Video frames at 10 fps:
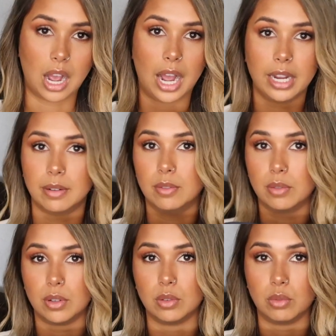I've
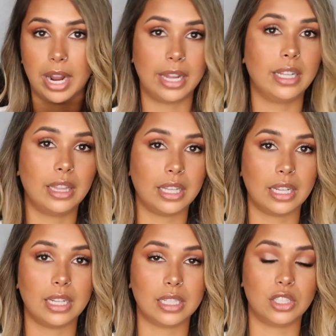ran in
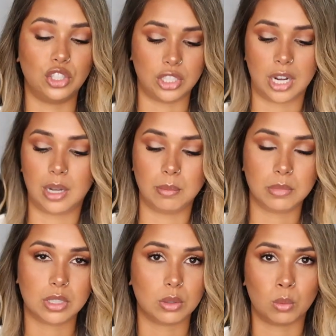these,
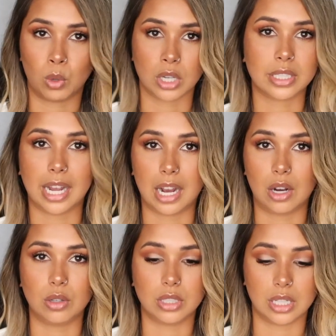jumped, worked
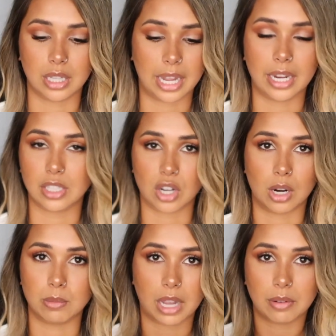out, did legs,
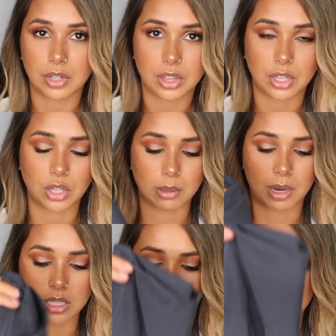arms, everything you could
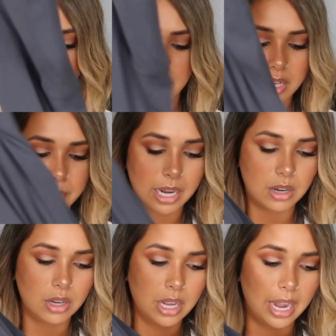possibly think
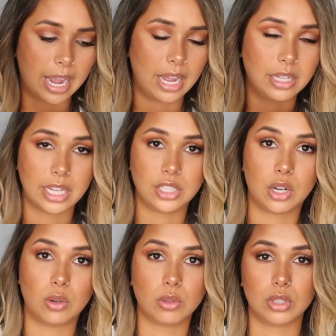about. And they
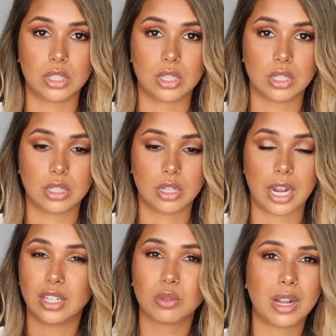don't,
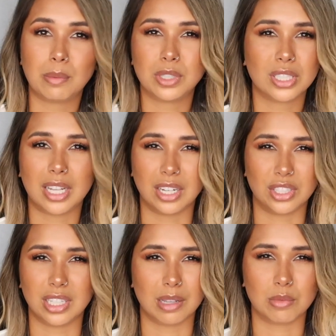I'm just
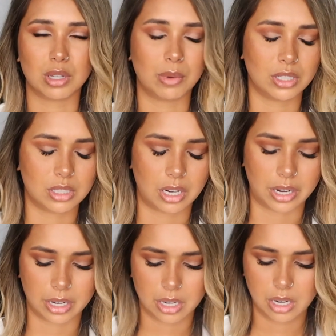touching them so much,
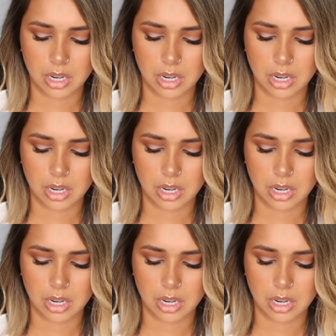sorry.